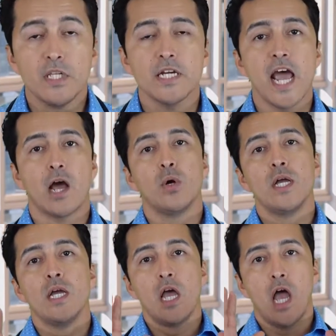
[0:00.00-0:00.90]
Now,
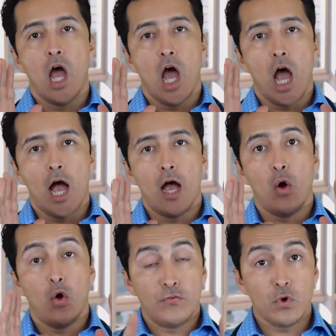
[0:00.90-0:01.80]

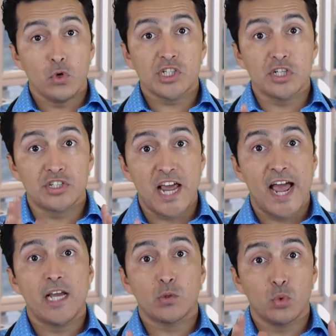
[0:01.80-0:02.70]
of course, the
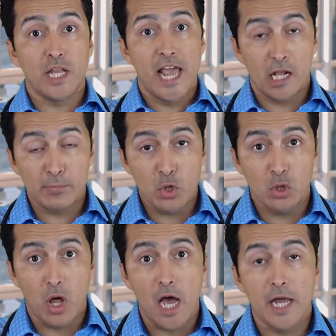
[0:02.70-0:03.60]
diet will help you
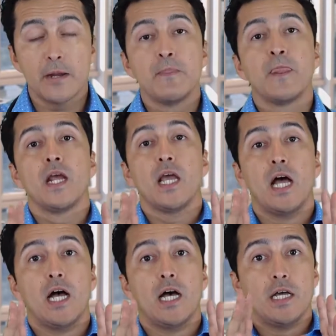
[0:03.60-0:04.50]
a lot.
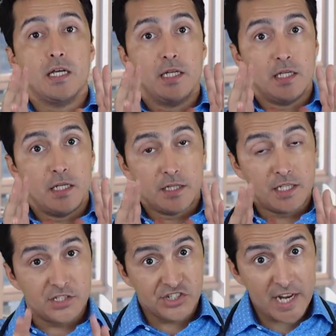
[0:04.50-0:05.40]

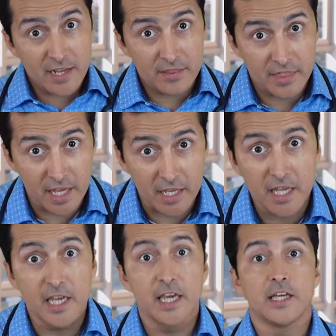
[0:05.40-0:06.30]
The second thing
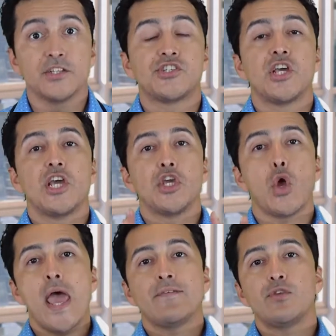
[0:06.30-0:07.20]
is you
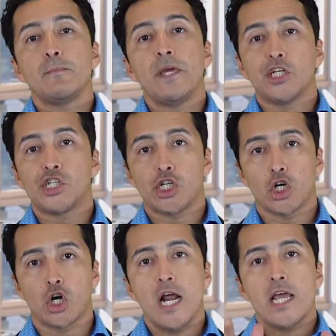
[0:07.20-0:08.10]
have to make
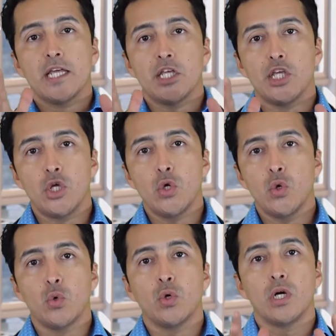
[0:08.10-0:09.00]
sure
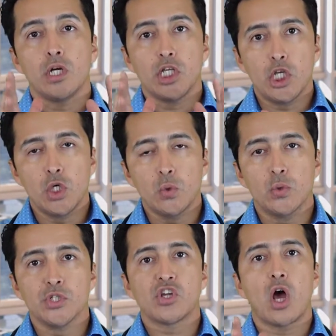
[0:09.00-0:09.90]
you
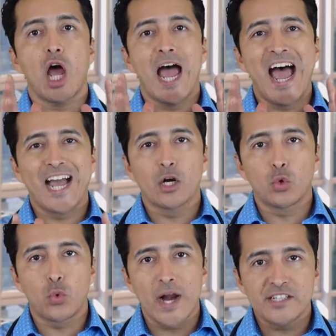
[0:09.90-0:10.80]
use
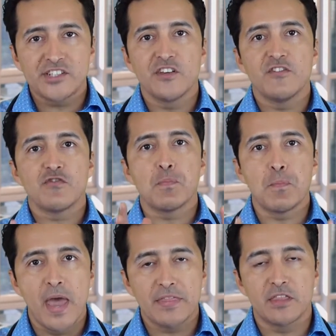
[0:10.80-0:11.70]
aggressive
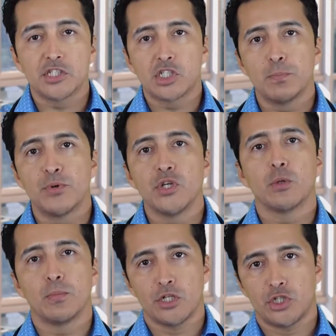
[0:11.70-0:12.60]
methods to bring
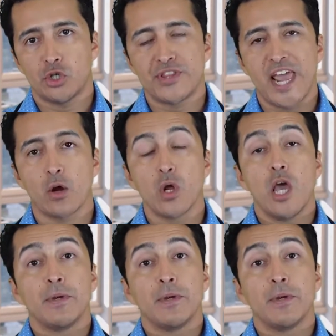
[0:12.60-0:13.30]
your blood sugar down.